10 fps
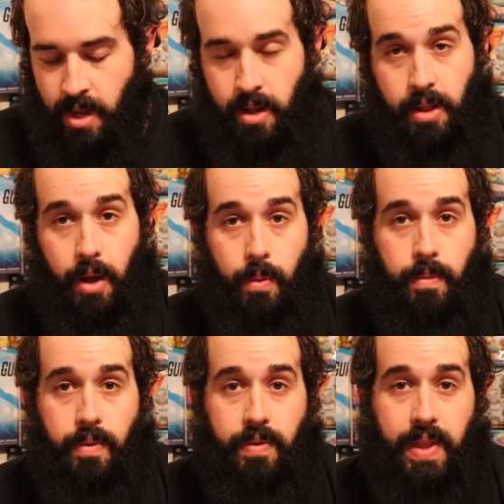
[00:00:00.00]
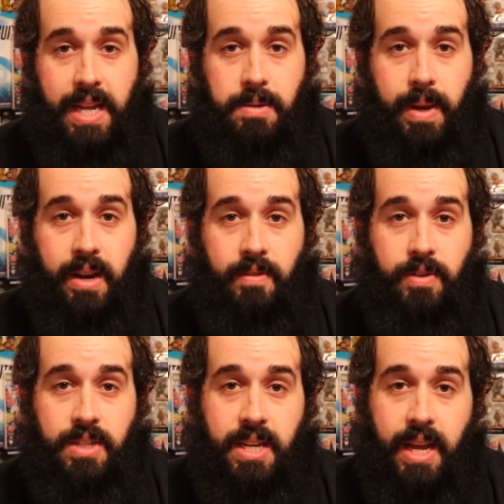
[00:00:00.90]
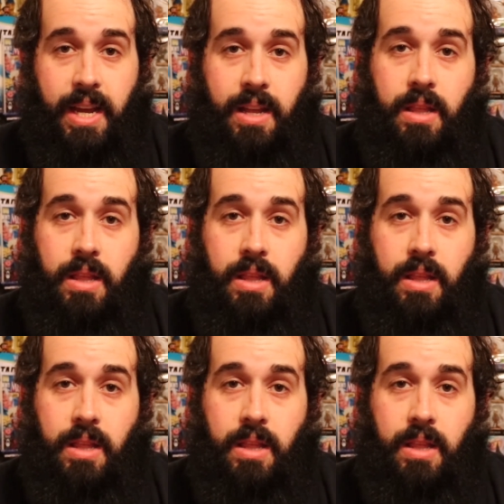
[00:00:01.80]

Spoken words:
So that's about it for today.